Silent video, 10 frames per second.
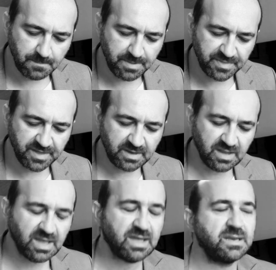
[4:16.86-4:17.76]
But then
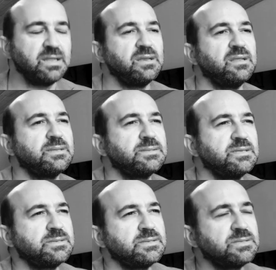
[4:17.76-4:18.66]
they had,
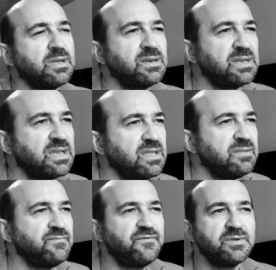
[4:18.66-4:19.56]
this is done at
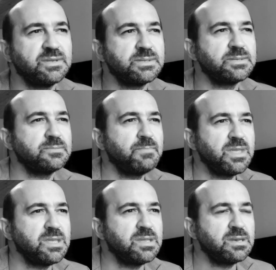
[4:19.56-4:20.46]
infinite
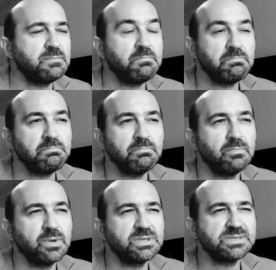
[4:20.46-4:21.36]
speed.
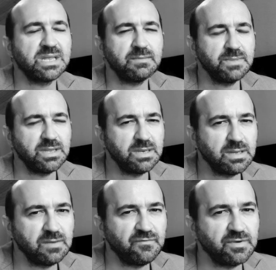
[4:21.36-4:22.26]
What does that mean,
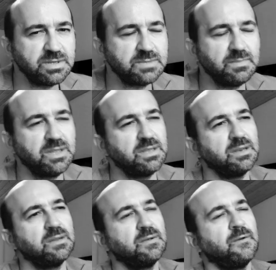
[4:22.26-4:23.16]
infinite speed?
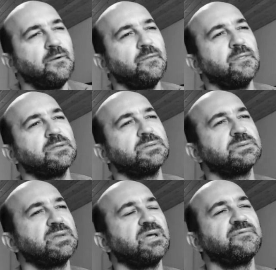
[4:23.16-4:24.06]

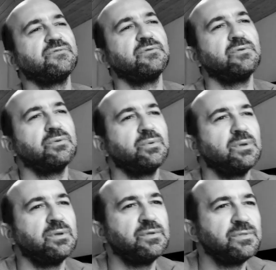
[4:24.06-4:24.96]
Does it have to do
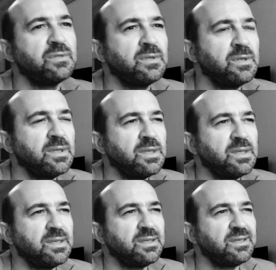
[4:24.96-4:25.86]

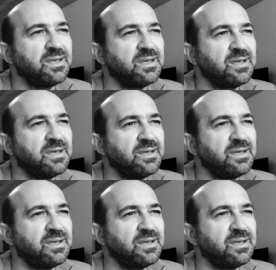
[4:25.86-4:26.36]
with